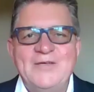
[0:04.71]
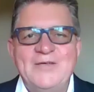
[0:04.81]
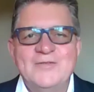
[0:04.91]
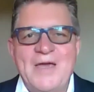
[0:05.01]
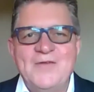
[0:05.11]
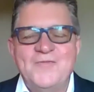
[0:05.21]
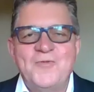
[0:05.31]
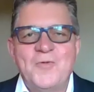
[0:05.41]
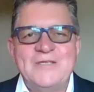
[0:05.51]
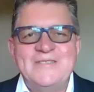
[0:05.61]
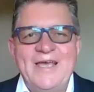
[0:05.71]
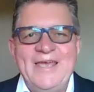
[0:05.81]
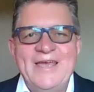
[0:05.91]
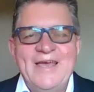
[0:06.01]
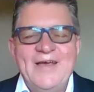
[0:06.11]
Michael Swain of
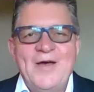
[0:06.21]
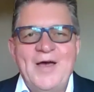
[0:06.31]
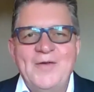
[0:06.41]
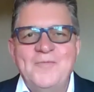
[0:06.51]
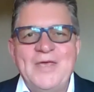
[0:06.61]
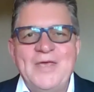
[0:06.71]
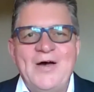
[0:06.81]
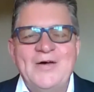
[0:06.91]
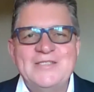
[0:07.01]
4SA, and we are